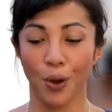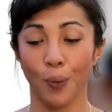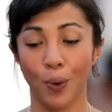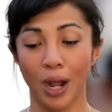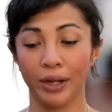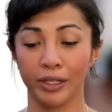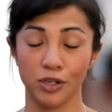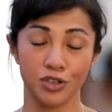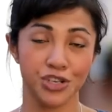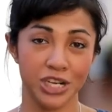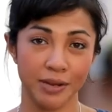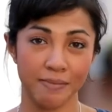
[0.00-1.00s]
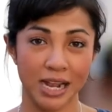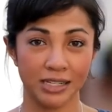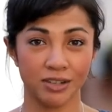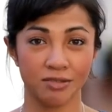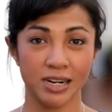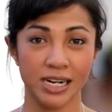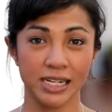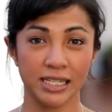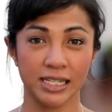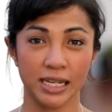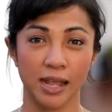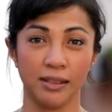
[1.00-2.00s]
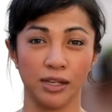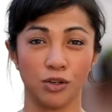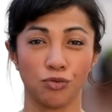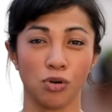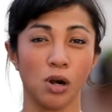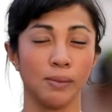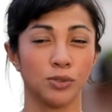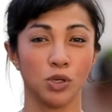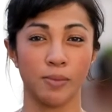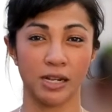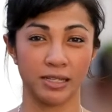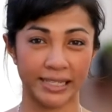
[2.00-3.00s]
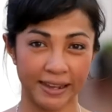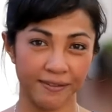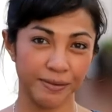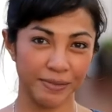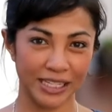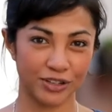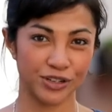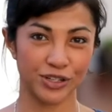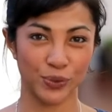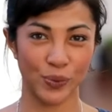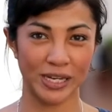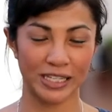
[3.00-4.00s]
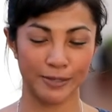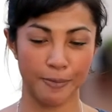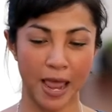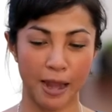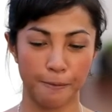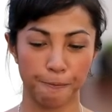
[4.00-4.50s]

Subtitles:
While the oceanic manta rays, they could grow up to about 7 meters wingspan.